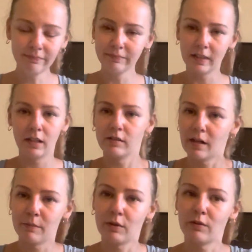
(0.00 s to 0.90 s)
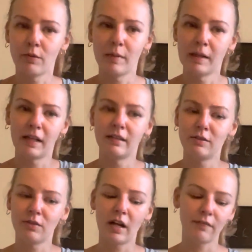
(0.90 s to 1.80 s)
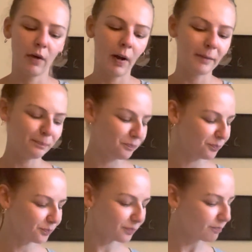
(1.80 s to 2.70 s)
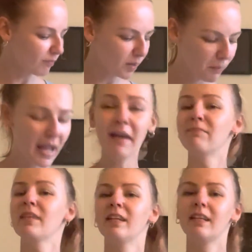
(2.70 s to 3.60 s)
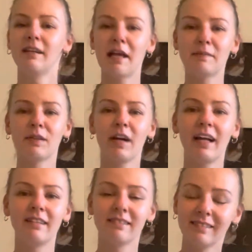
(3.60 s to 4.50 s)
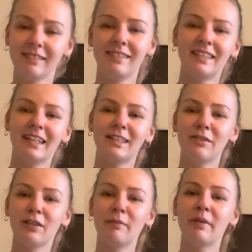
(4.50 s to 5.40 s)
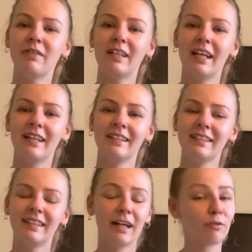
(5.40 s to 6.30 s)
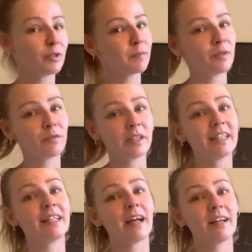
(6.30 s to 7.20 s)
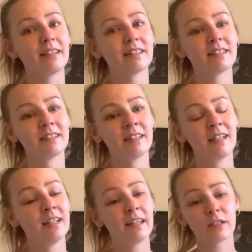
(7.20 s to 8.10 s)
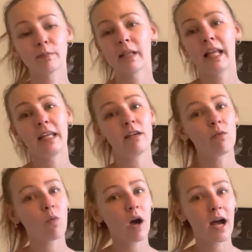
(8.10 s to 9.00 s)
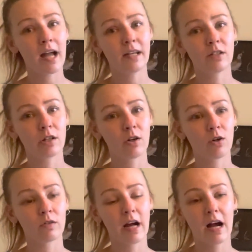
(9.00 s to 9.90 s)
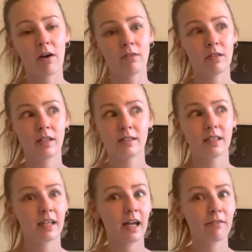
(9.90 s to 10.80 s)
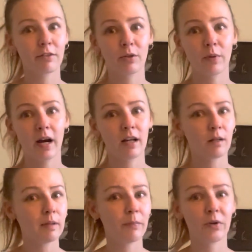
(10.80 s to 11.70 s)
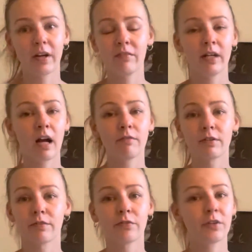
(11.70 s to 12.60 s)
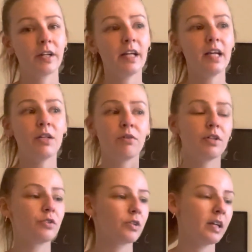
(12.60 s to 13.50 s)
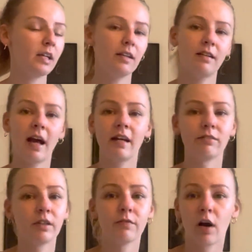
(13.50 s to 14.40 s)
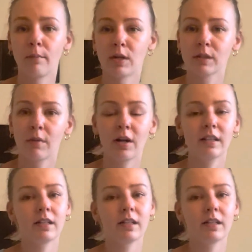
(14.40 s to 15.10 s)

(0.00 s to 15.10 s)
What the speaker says: You know, I'm a grown woman. I can do that if I want. Yeah, it's been great to get to know the community. Everyone's been really nice. There's plenty of wine to go around. It's like everywhere. Like people are giving it out for free. You can drink it at every farmer's market.